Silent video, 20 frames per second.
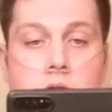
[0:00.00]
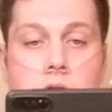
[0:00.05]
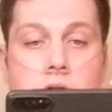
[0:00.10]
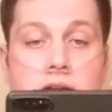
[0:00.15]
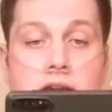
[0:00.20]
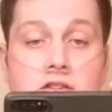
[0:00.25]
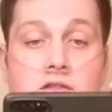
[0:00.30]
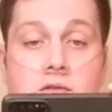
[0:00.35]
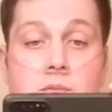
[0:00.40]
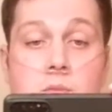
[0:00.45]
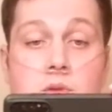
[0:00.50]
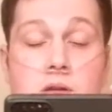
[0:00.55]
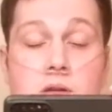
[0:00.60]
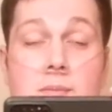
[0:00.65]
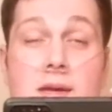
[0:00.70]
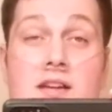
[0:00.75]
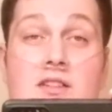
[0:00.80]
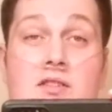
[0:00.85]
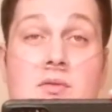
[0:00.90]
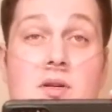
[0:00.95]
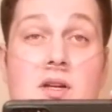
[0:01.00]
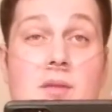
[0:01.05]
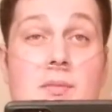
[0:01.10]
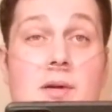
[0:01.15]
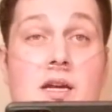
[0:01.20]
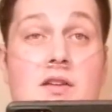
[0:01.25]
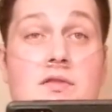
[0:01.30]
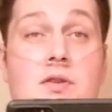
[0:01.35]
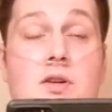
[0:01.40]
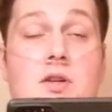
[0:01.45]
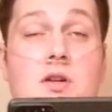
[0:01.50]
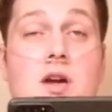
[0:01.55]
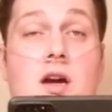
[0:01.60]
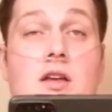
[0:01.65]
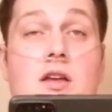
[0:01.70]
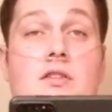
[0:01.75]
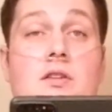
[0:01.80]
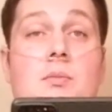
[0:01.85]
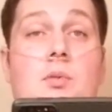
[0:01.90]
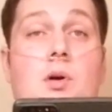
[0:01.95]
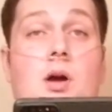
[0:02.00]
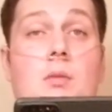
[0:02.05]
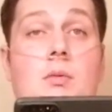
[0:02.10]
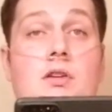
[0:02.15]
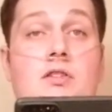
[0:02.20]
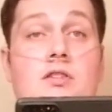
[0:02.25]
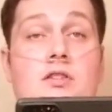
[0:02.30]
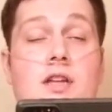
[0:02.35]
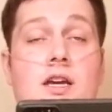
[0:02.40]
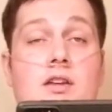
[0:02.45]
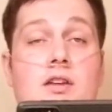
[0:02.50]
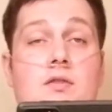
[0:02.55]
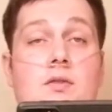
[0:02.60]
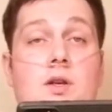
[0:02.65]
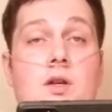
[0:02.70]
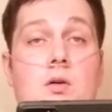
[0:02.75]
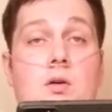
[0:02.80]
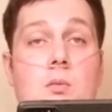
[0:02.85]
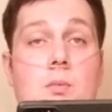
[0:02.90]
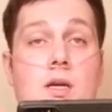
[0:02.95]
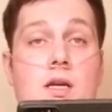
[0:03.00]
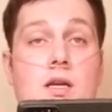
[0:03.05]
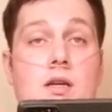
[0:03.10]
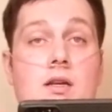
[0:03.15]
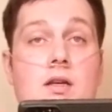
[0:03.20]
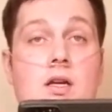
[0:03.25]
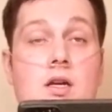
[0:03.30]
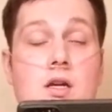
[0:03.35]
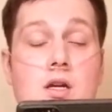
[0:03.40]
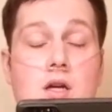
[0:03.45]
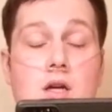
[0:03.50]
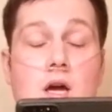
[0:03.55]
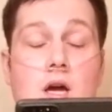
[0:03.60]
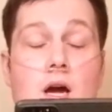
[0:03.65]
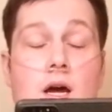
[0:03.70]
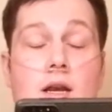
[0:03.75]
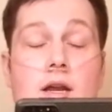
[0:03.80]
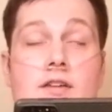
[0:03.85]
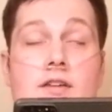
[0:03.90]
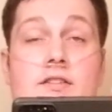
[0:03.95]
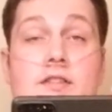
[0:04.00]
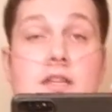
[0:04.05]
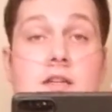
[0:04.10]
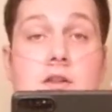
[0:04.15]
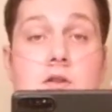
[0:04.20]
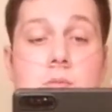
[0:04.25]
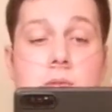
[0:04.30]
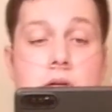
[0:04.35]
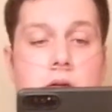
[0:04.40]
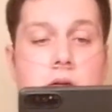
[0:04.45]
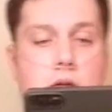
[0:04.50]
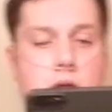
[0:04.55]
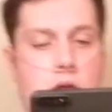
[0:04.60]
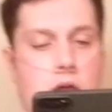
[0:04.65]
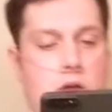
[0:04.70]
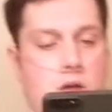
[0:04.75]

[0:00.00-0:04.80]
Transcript: The next meal I make for you guys, I promise, next video will be a nice keto meal.